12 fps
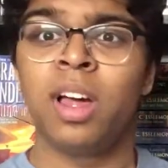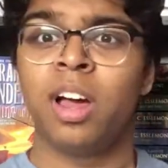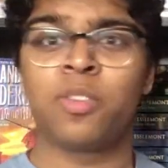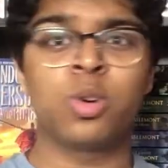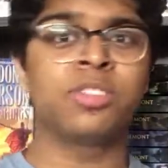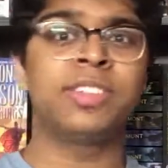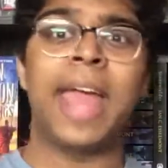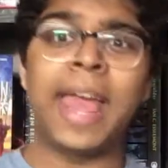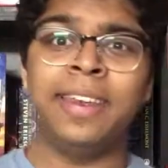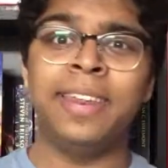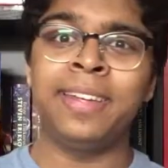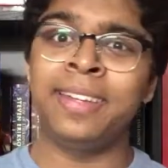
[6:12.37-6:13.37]
Of course, the
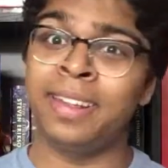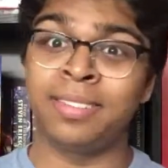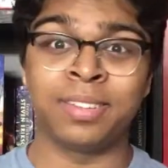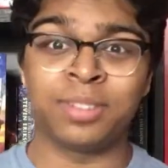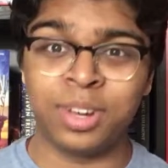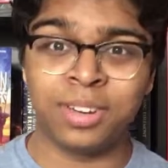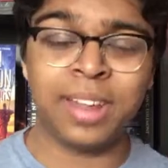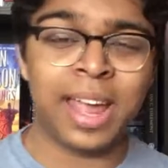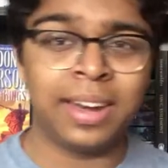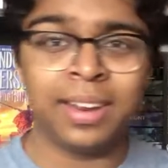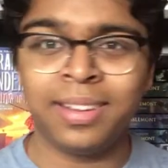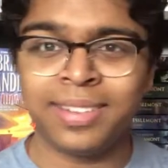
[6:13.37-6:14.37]
ending is as good as
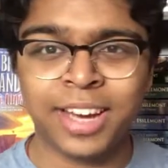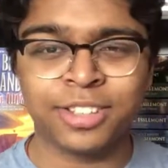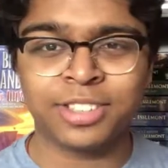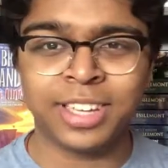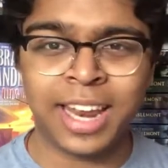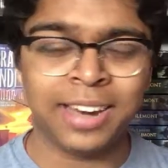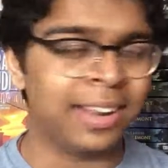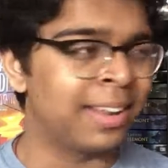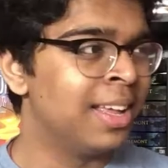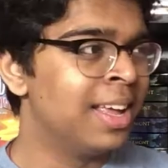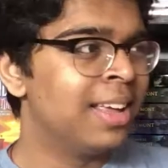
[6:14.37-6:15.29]
any Sanderson ending.